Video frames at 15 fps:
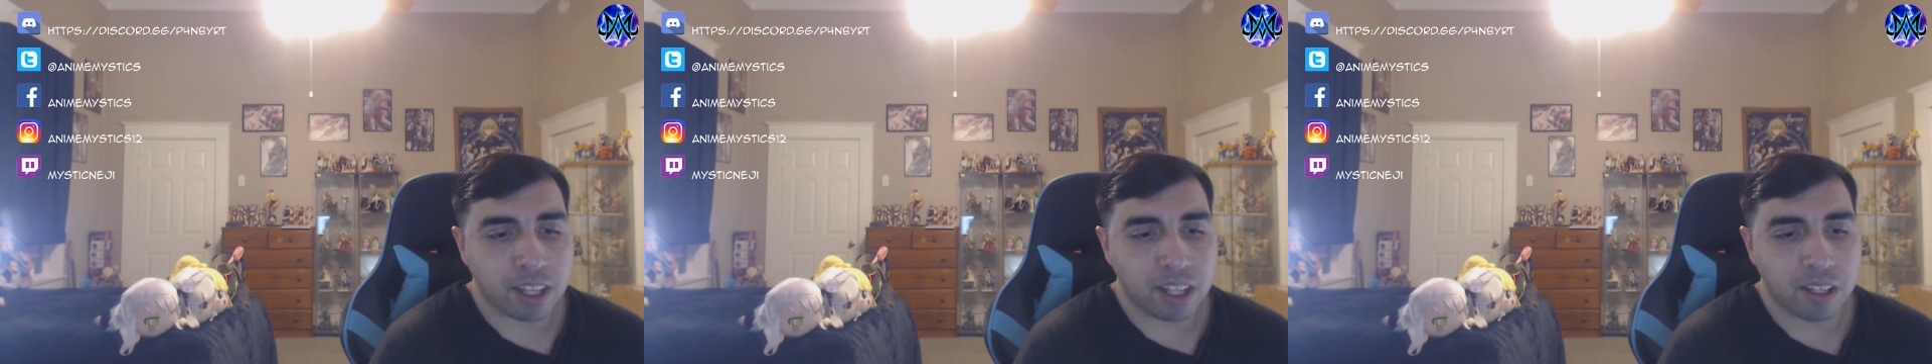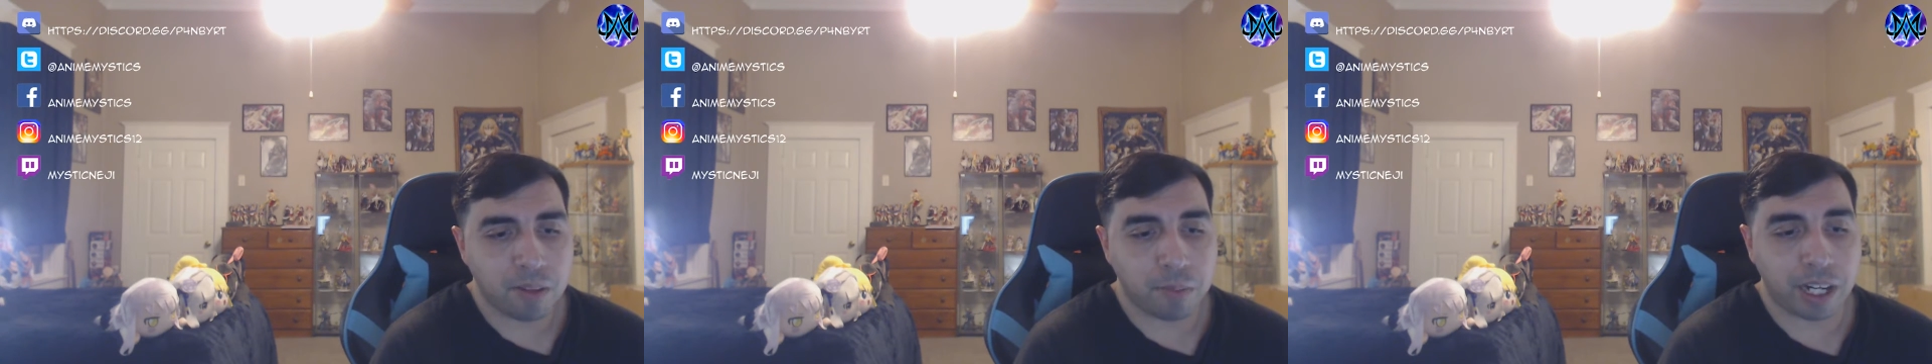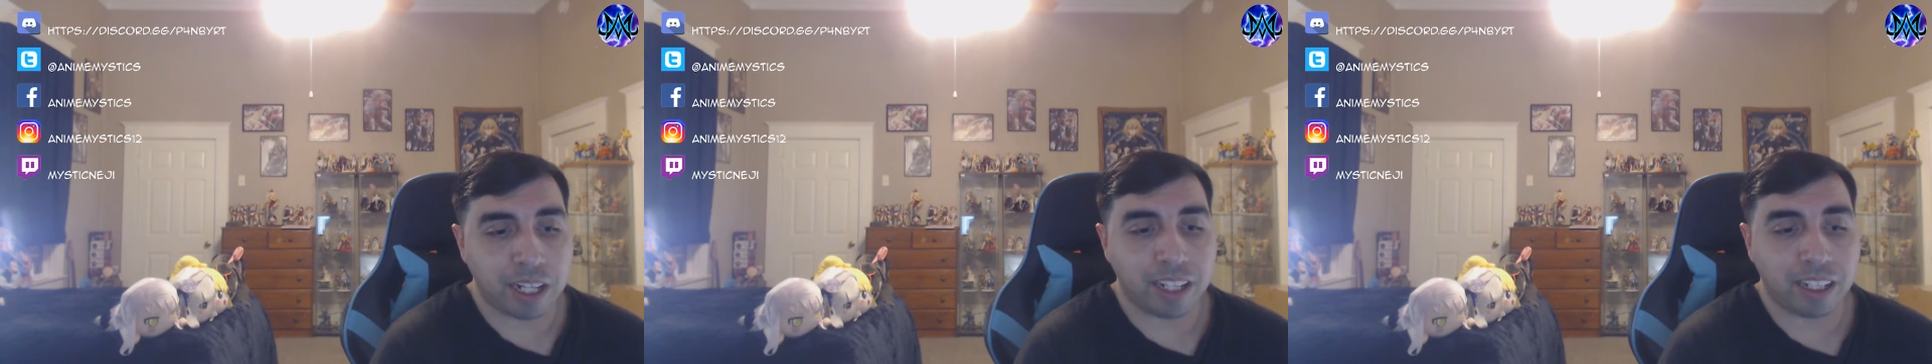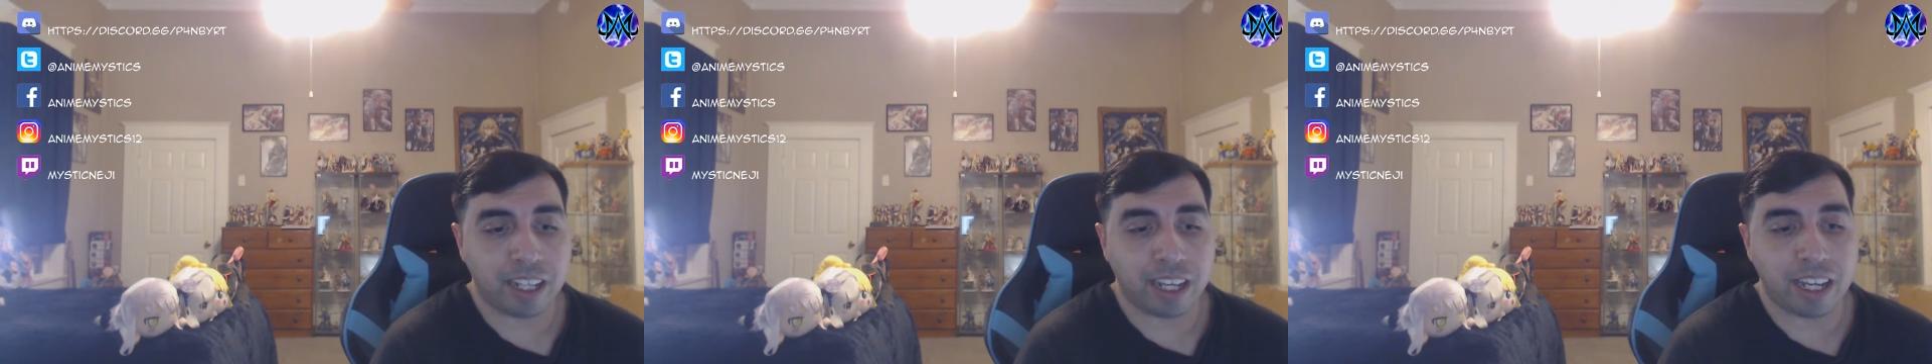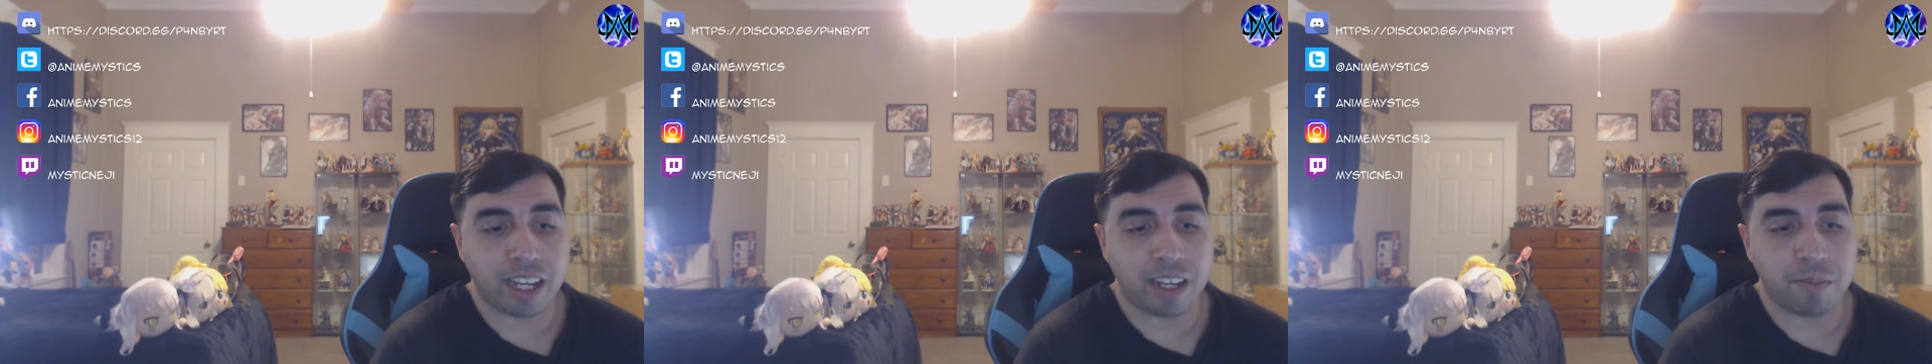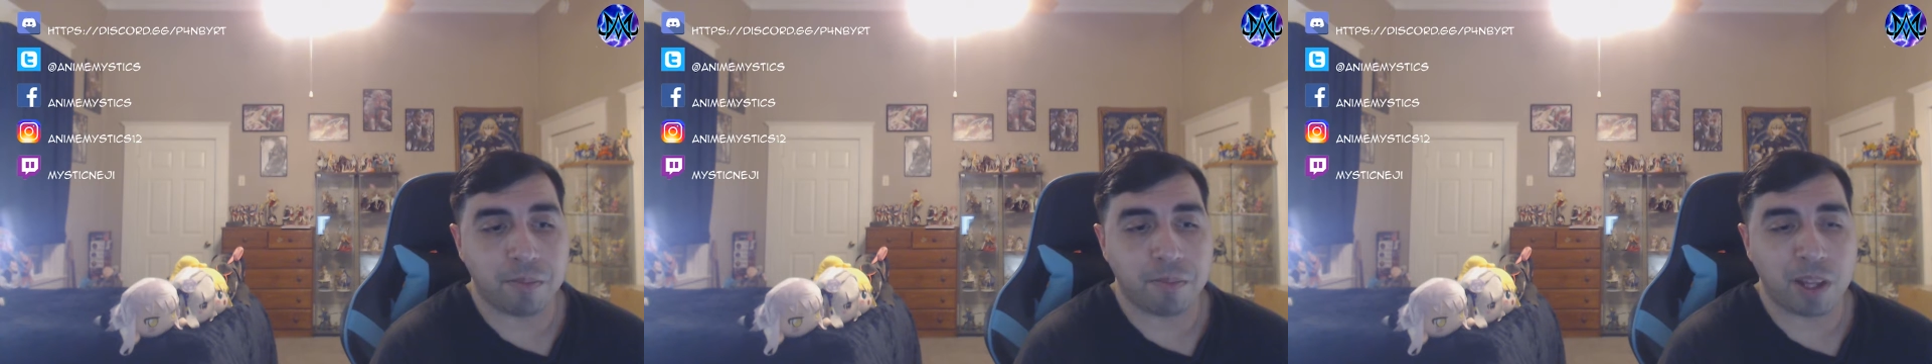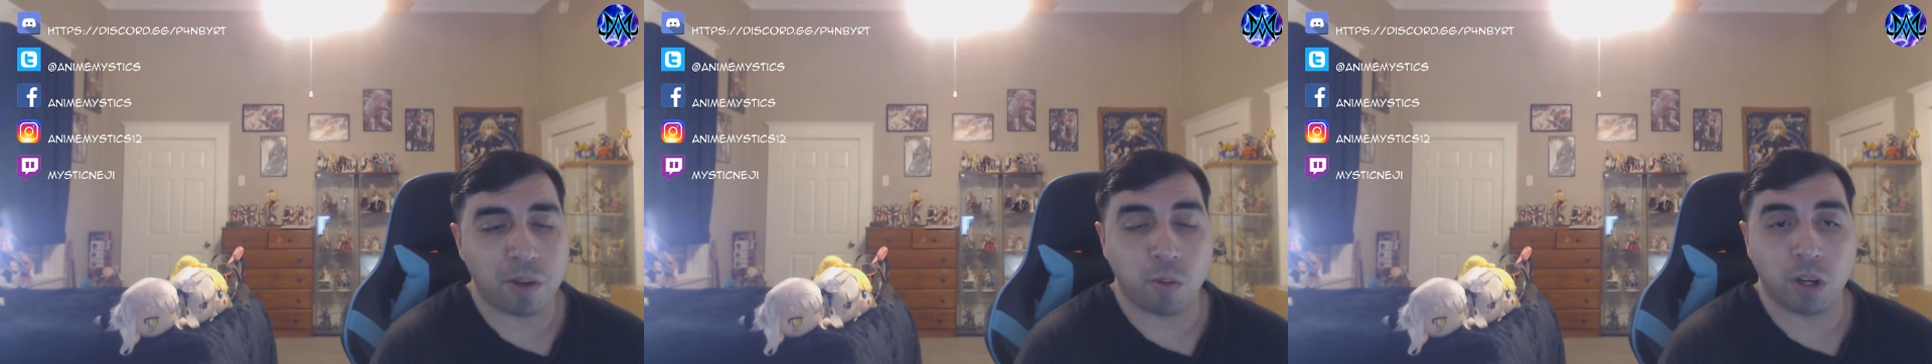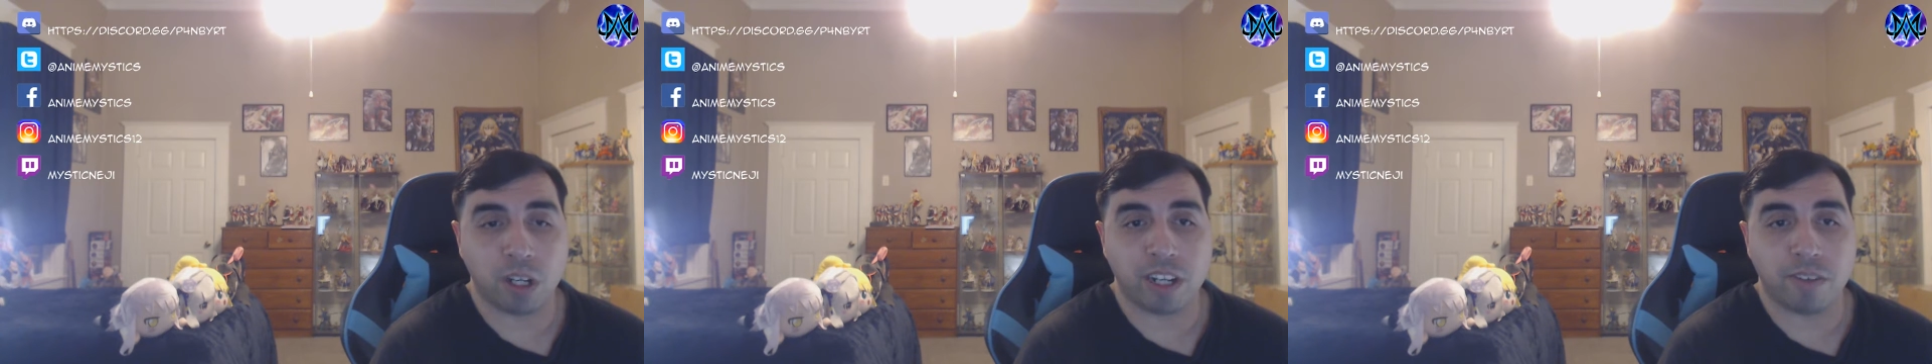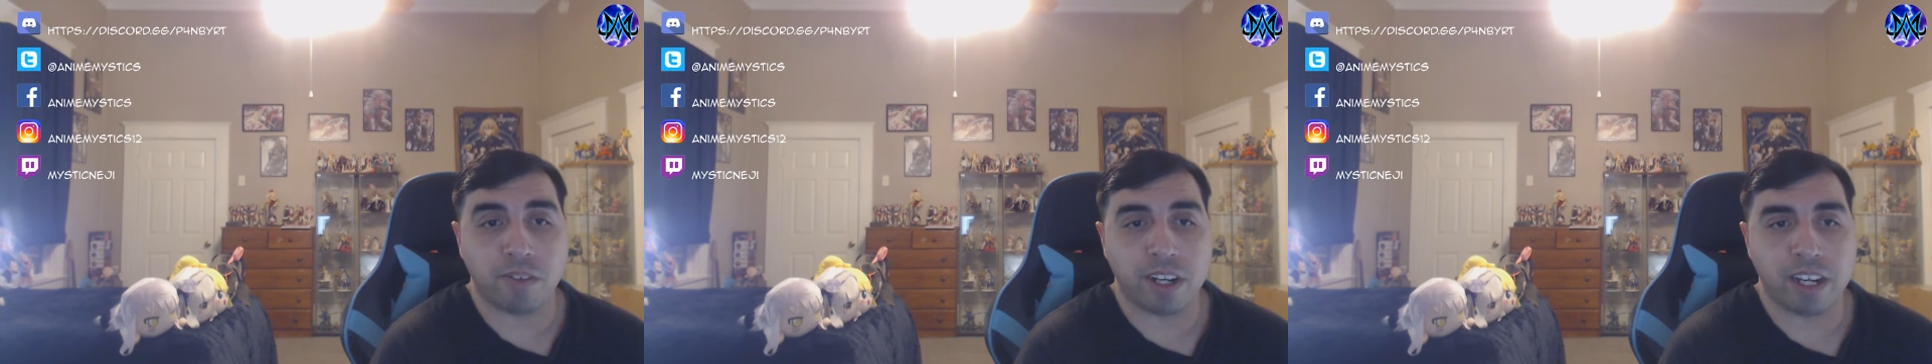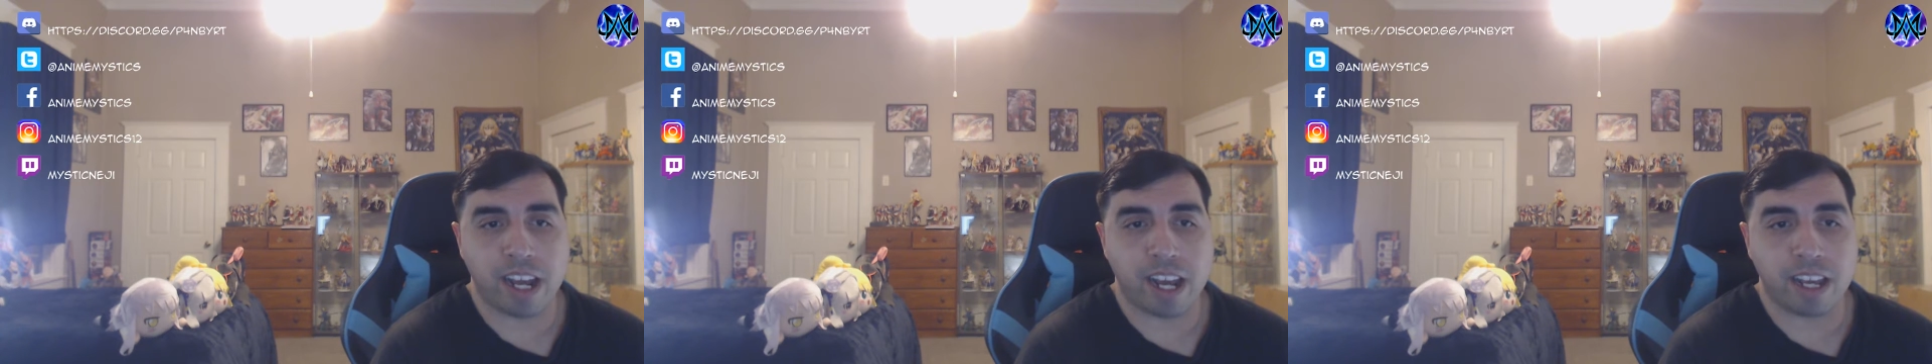but I think they they work different
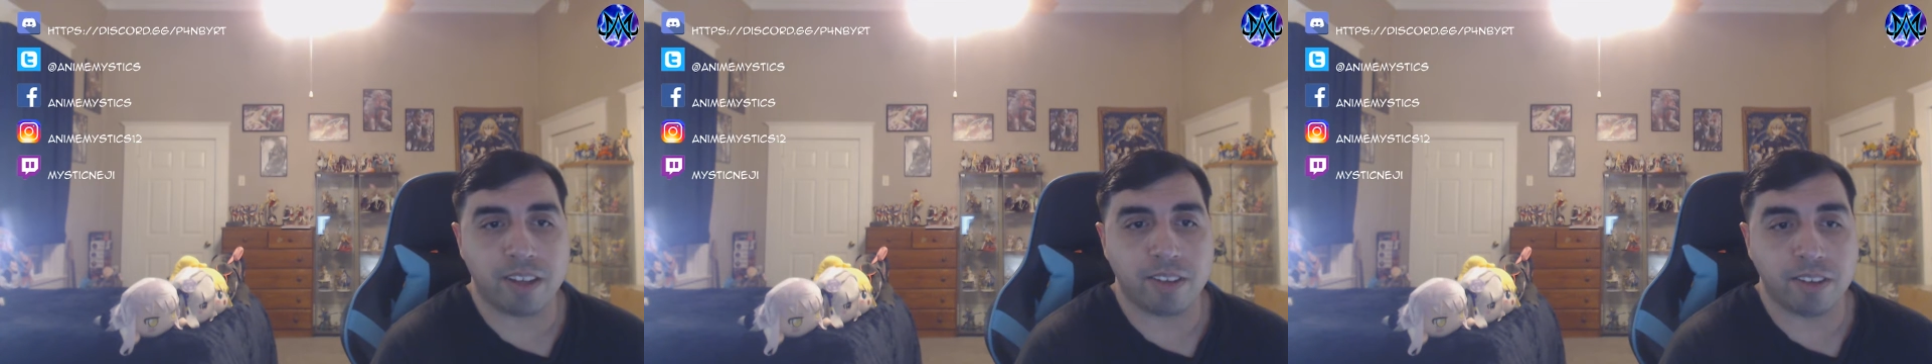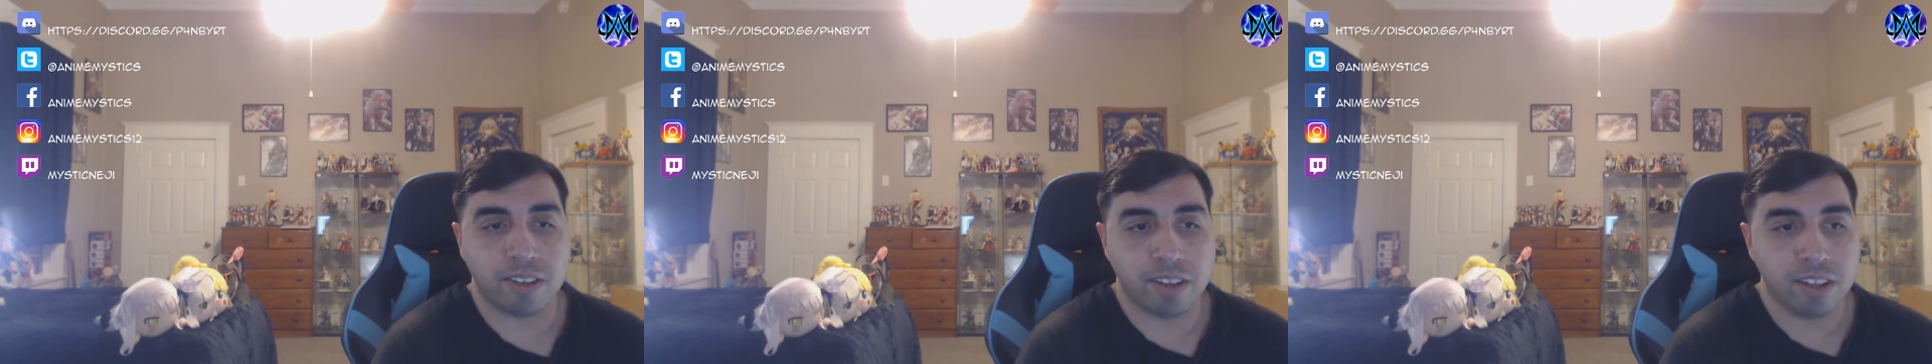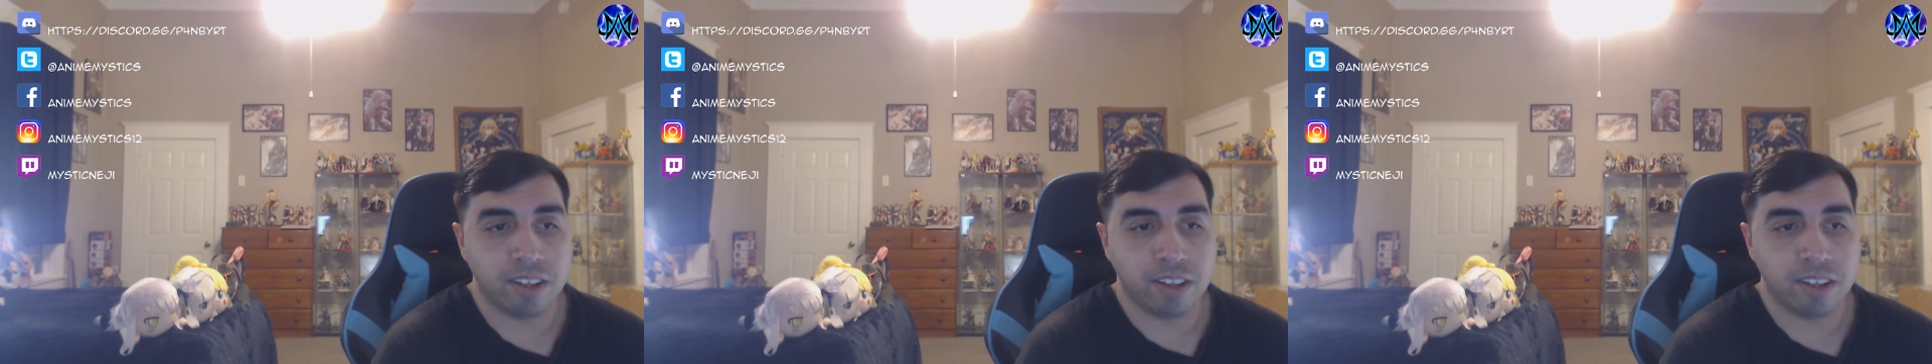days.